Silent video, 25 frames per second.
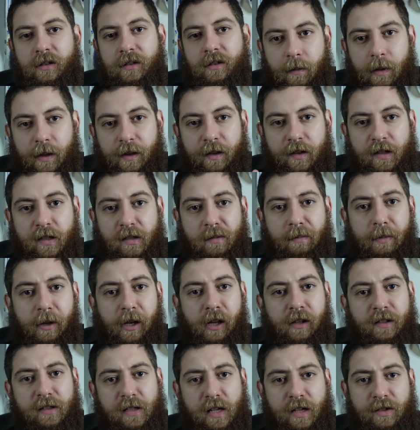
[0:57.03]
But this
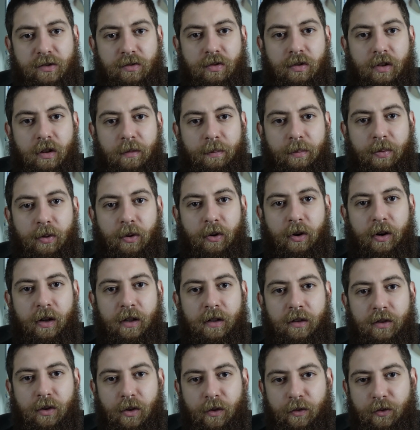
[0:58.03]
brings us to the
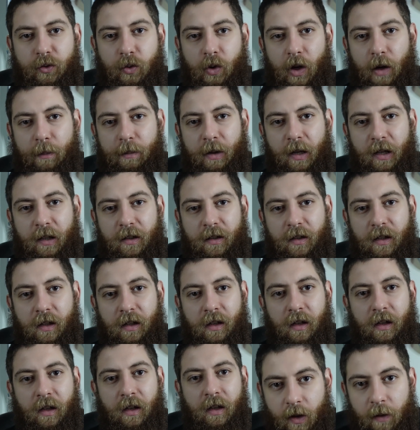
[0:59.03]
point of durability.
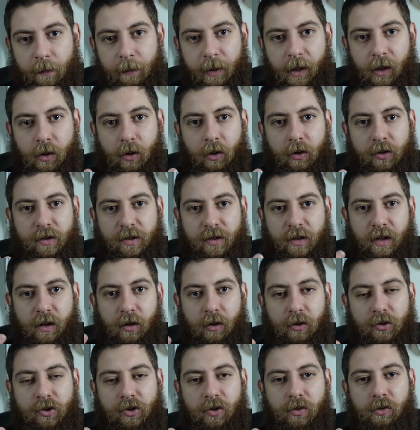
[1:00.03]
Because the
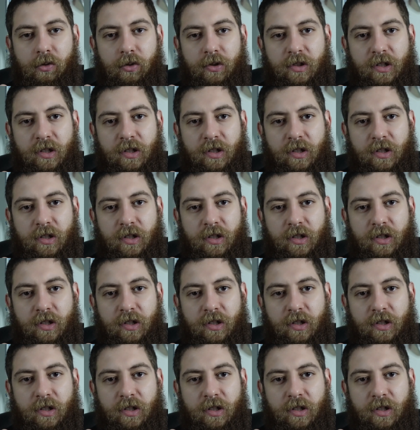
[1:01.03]
old school